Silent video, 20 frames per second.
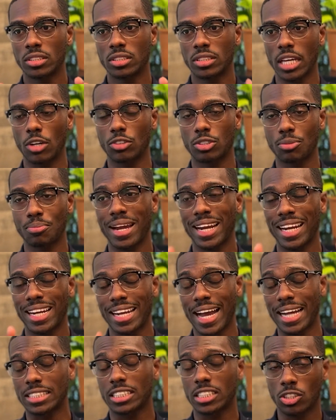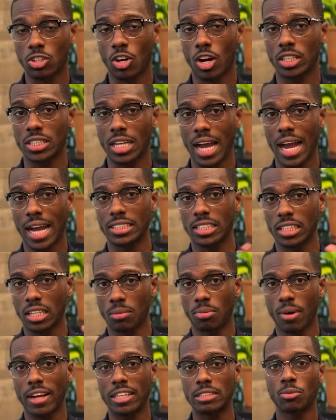tell somebody not to charge a high ticket
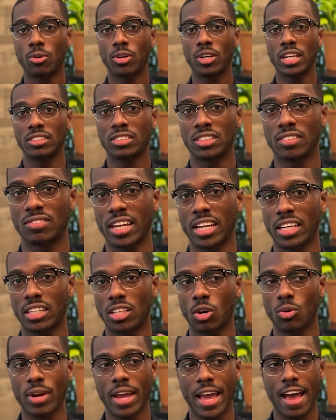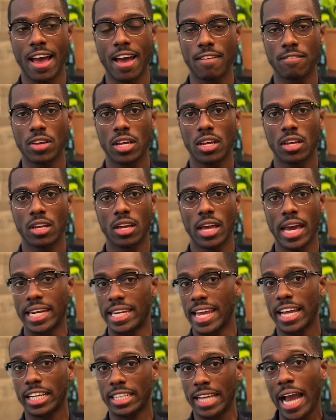price point is that they don't have
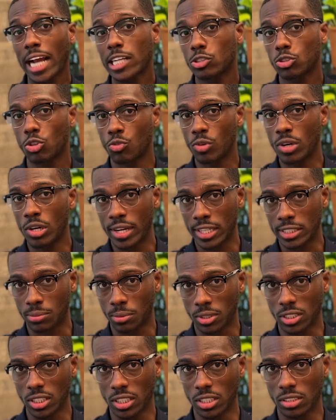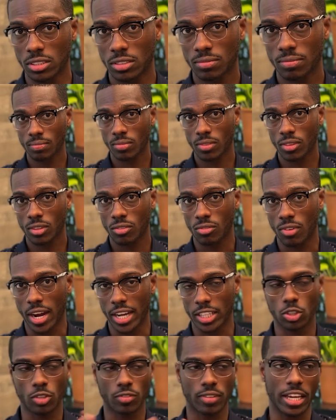any actual real expertise,
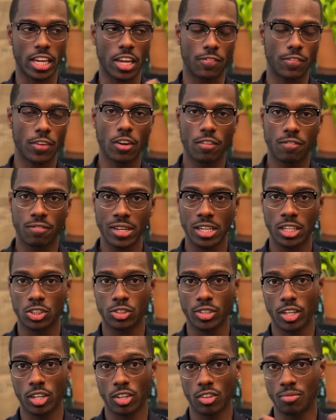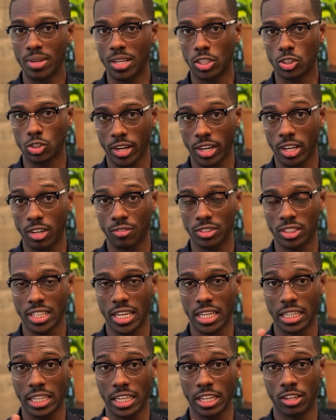right? So if you're a fitness trainer, you've been a trainer for
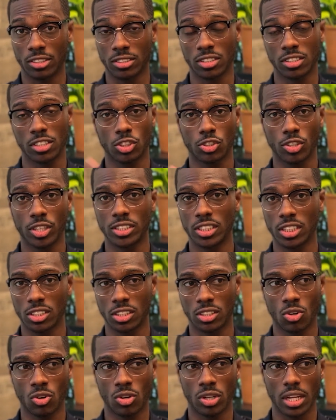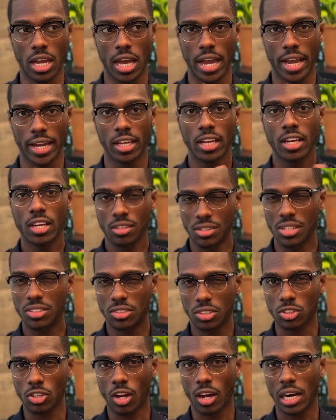10 years and you're transitioning online, you need
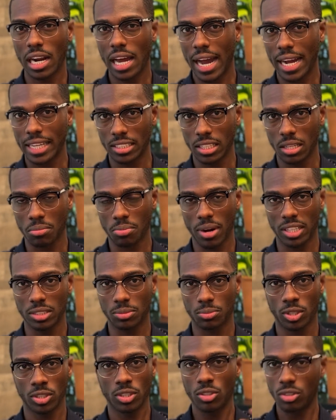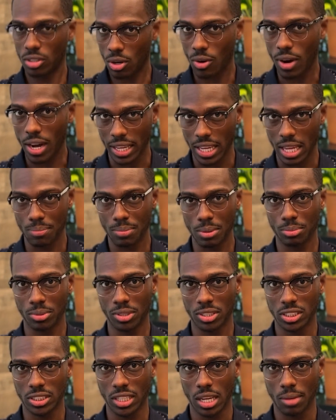to start at a high ticket price point. You know how to get people
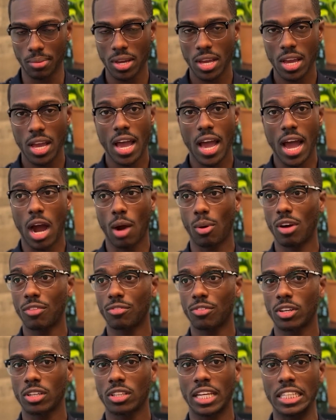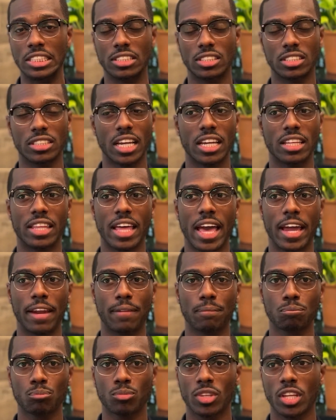in shape. However, let's just say that
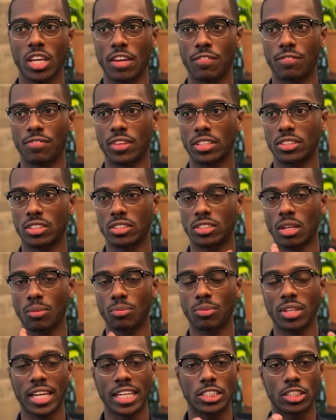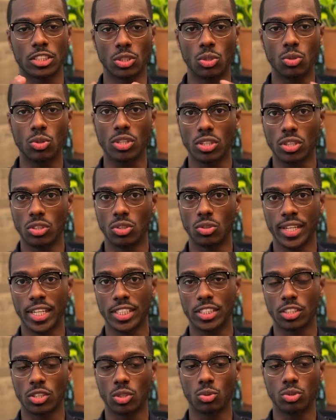if this is something that's new to you and
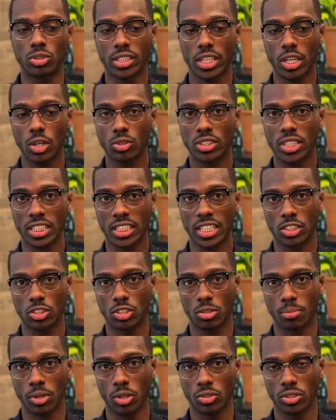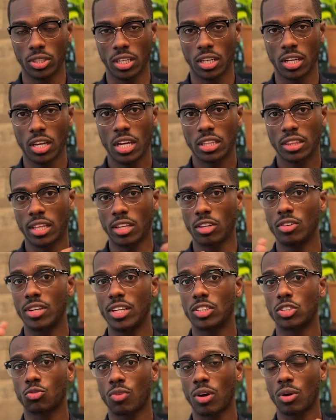it's a new skill set that you're building, then you
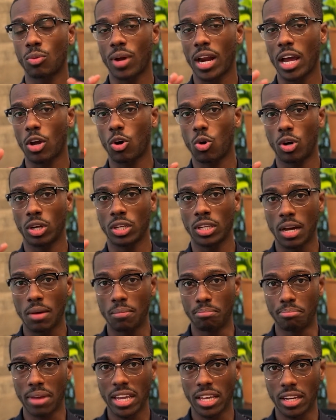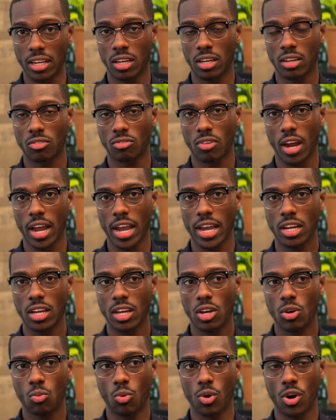need to run what I call a beta, right?
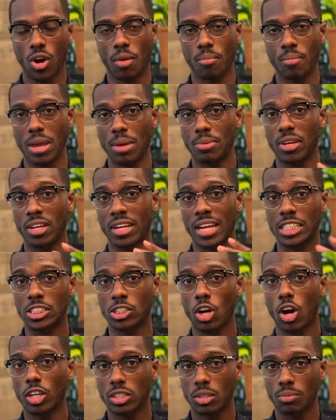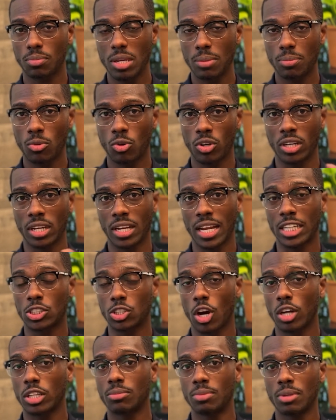Where maybe you're not charging people, or you're not
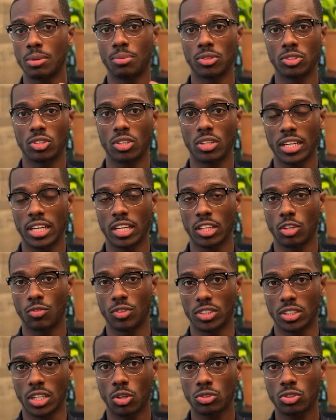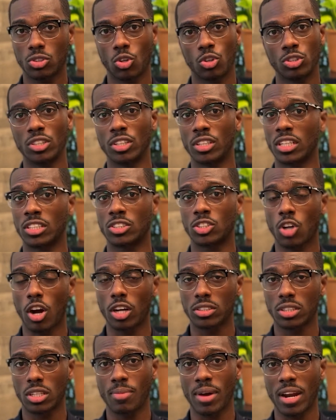charging people until they get a result, or you're
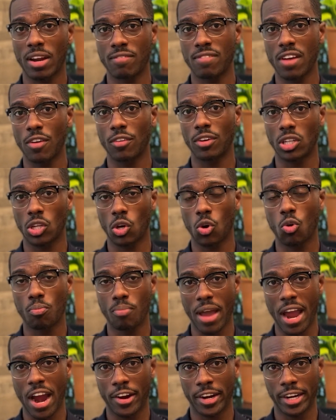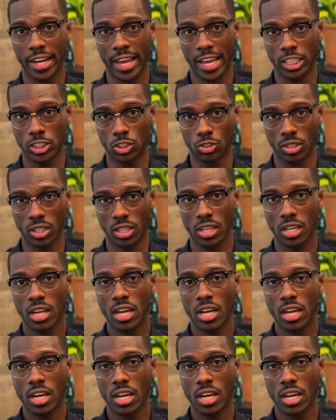charging them at a very low barrier to entry.